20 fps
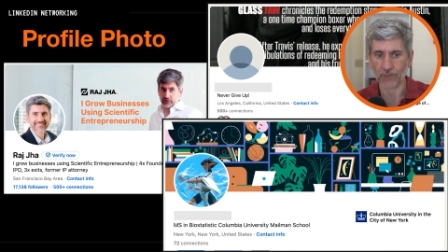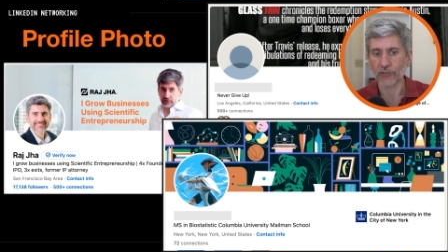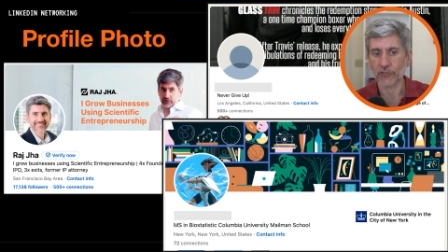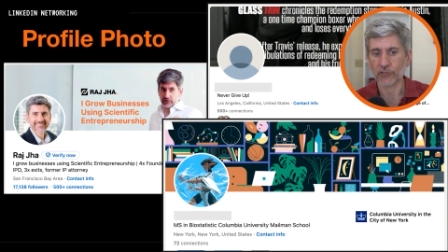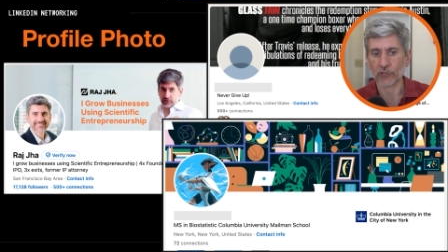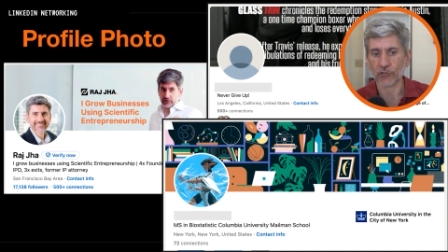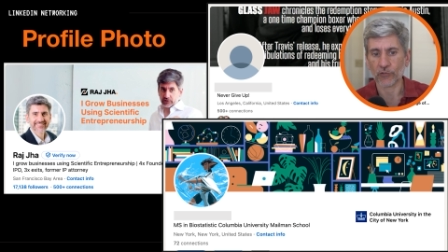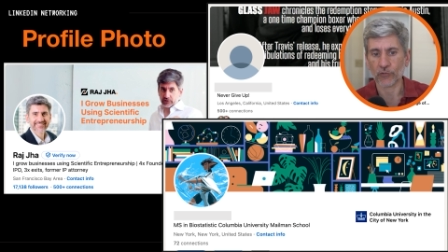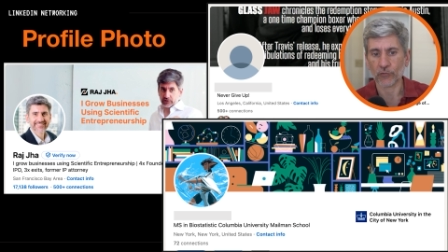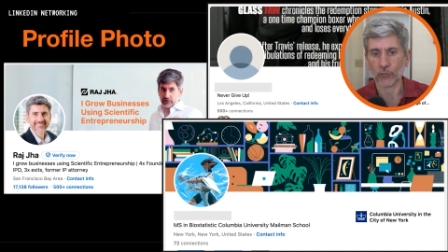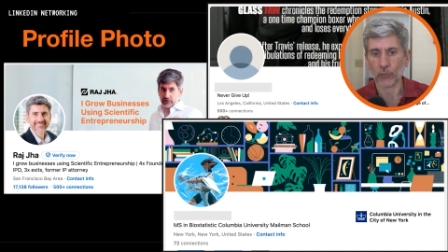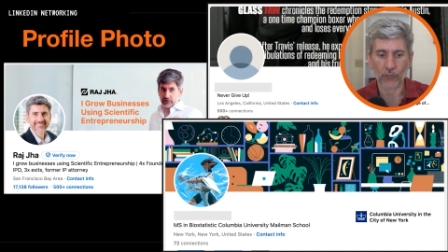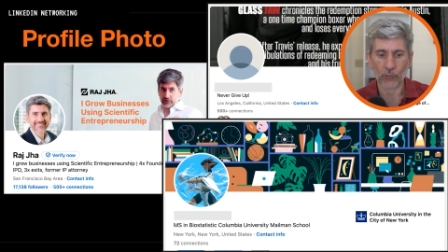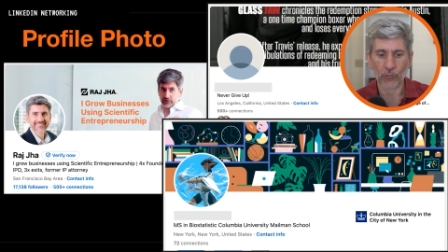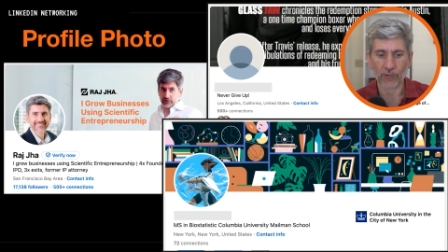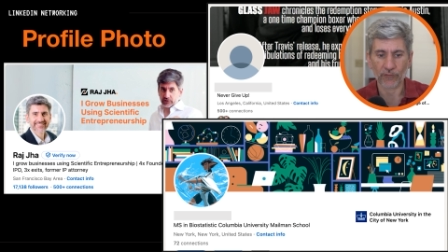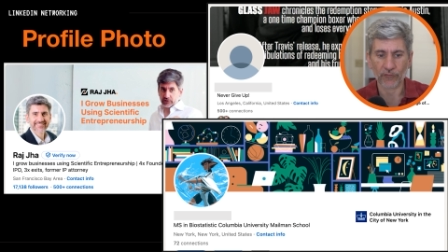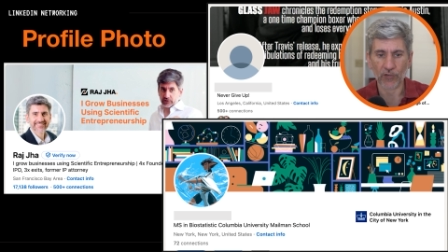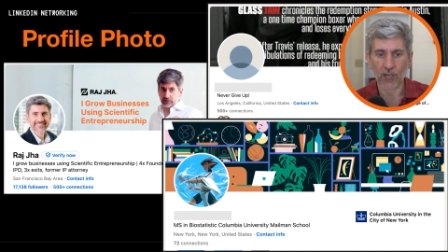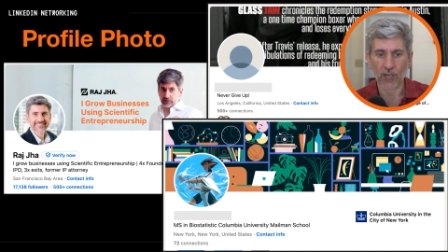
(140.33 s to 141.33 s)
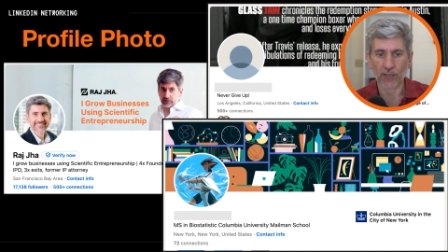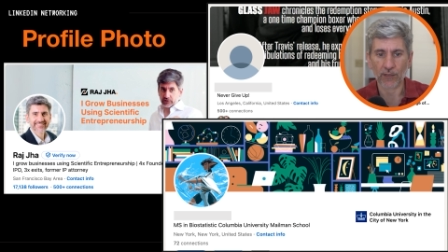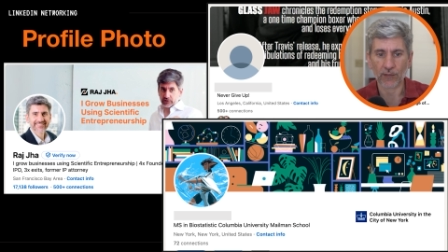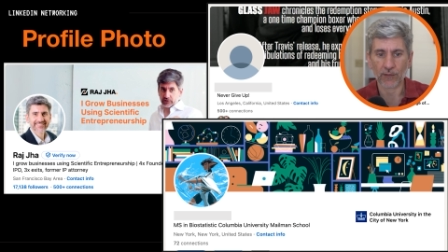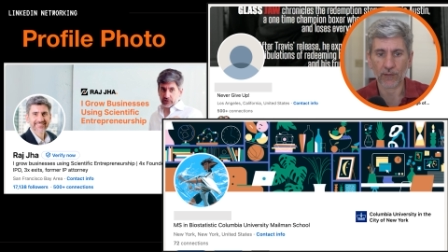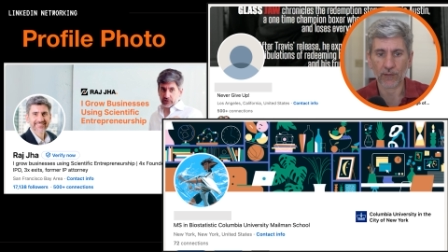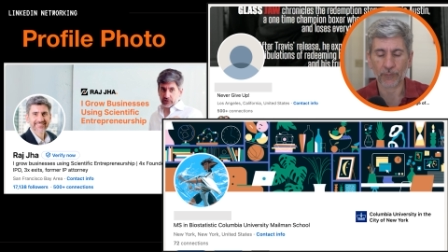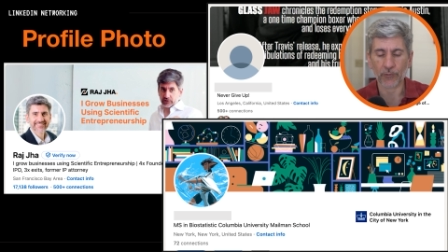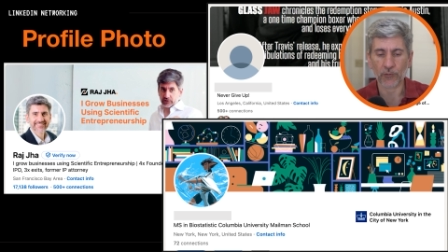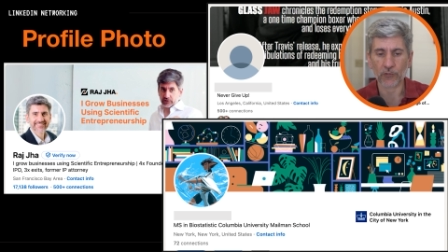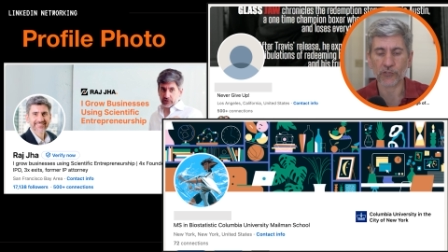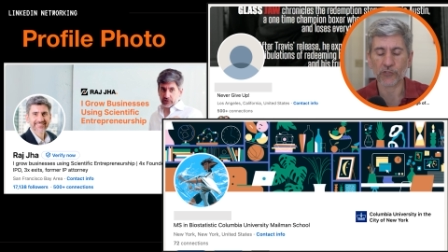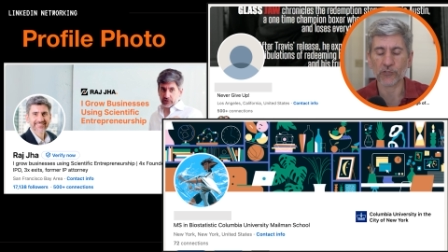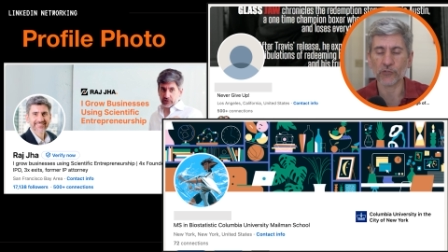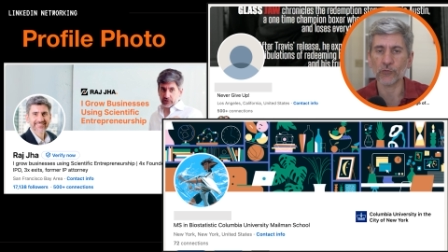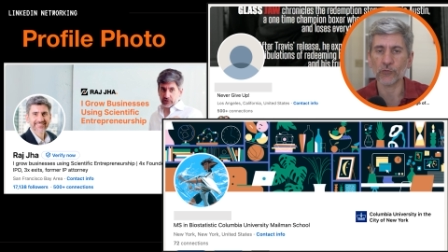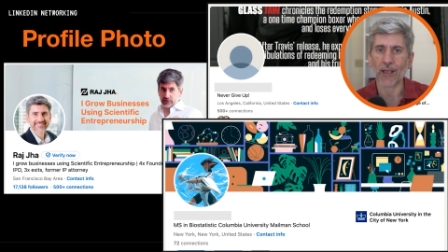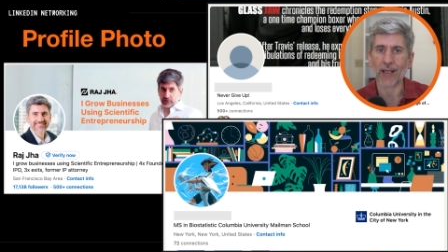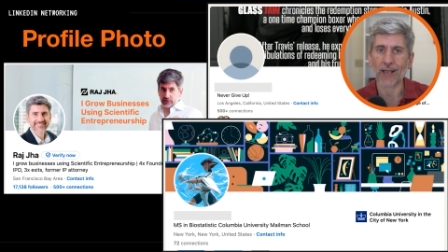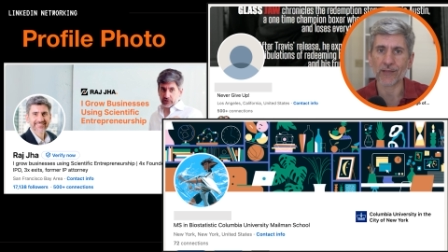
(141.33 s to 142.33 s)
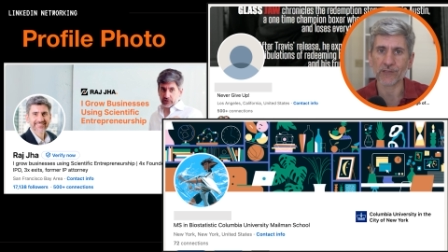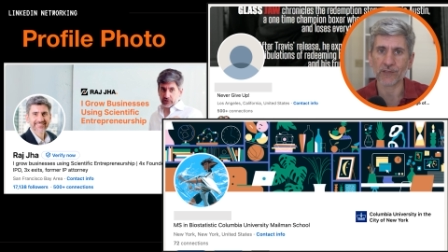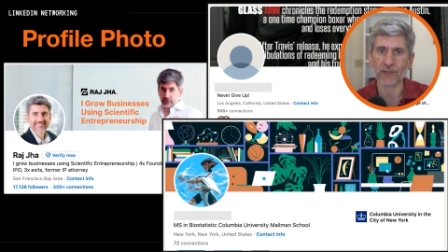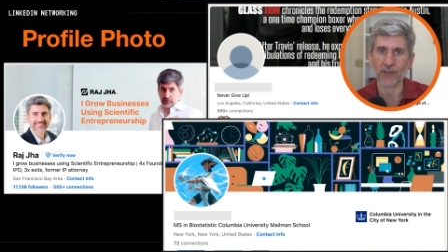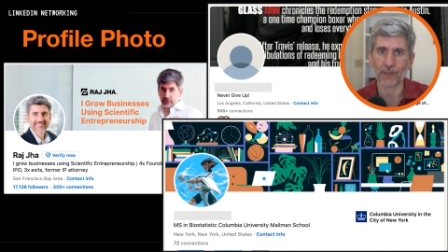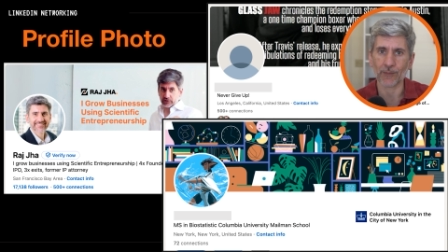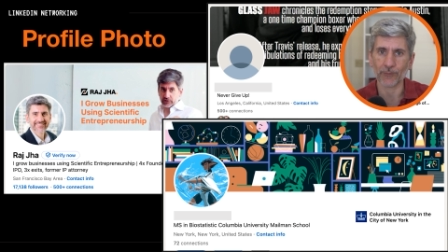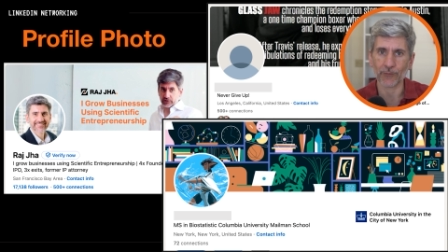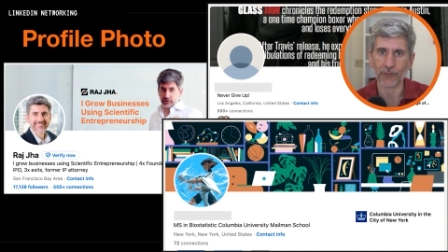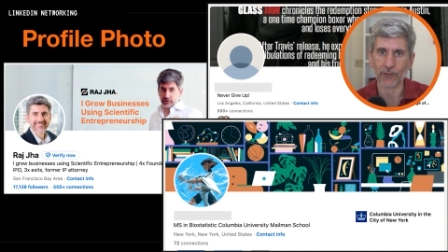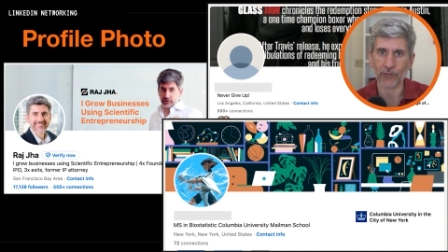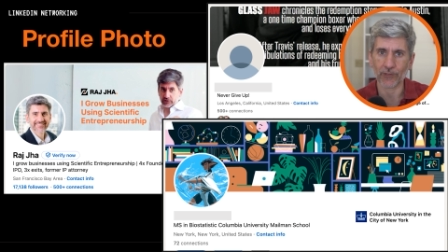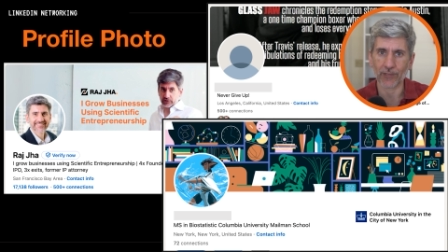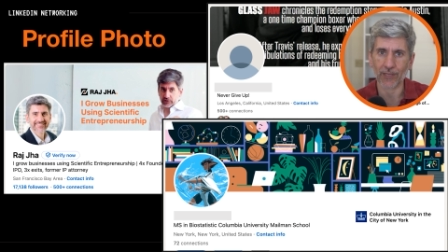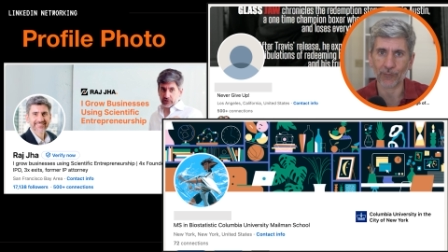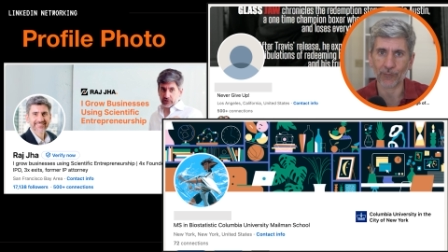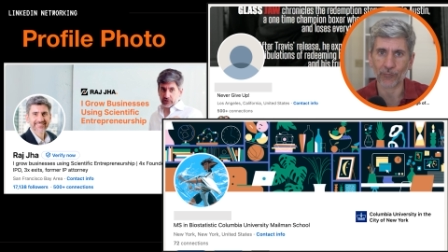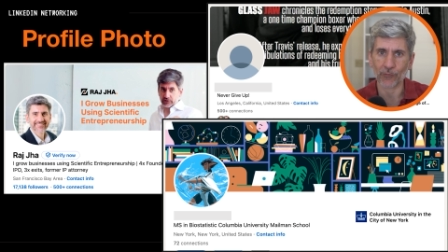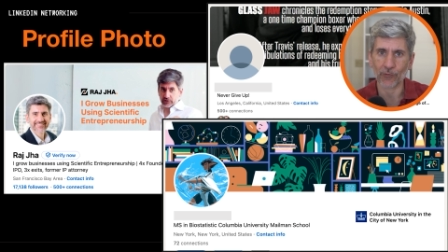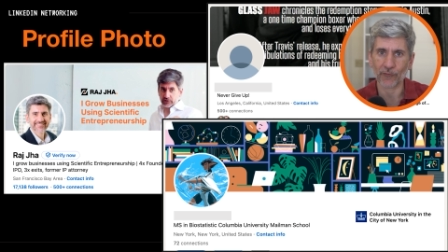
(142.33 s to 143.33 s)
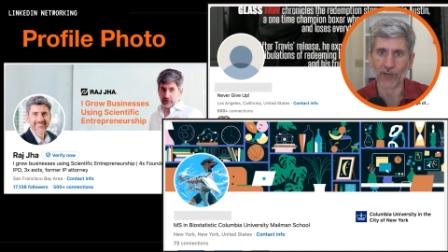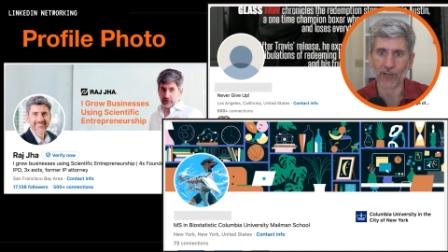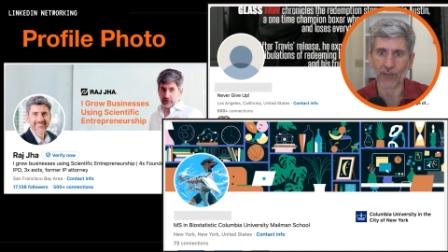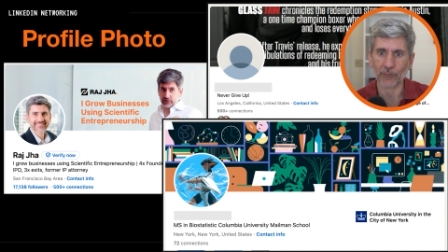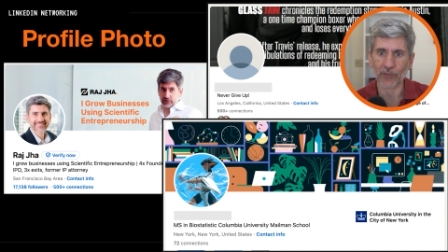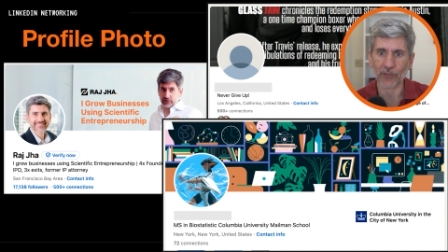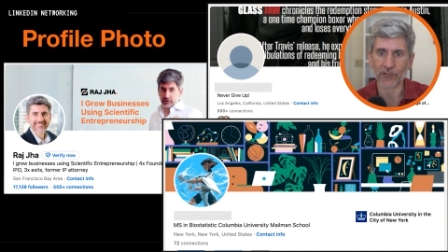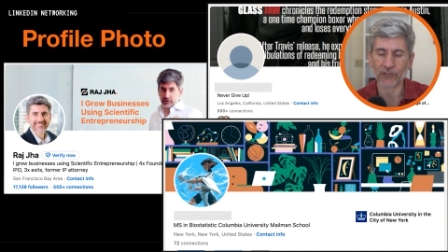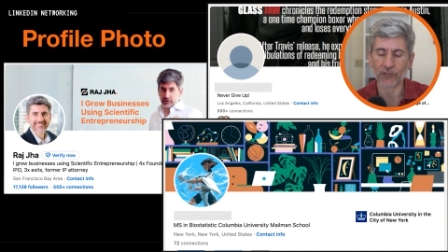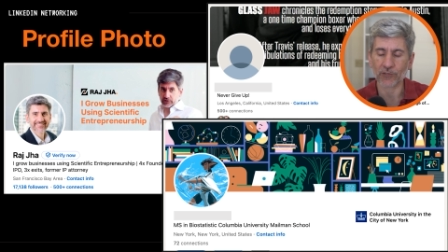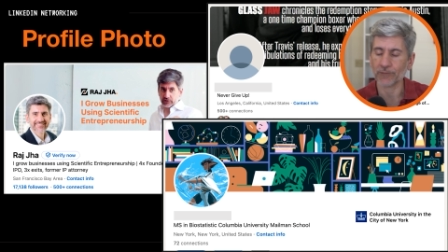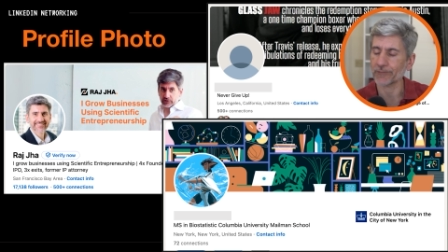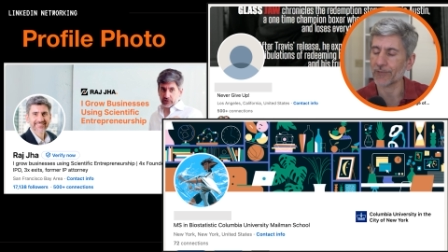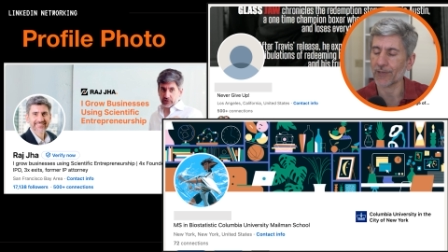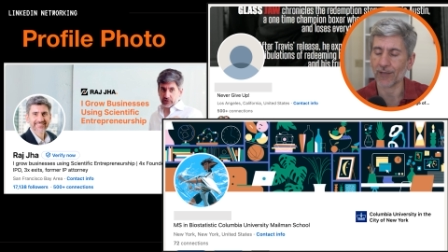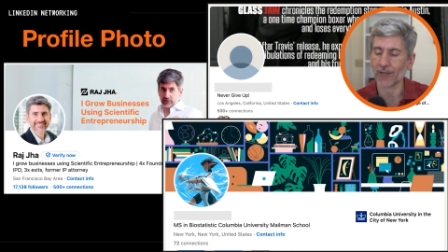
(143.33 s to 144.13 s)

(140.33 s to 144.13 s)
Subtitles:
So we've got the person who hasn't uploaded a profile picture.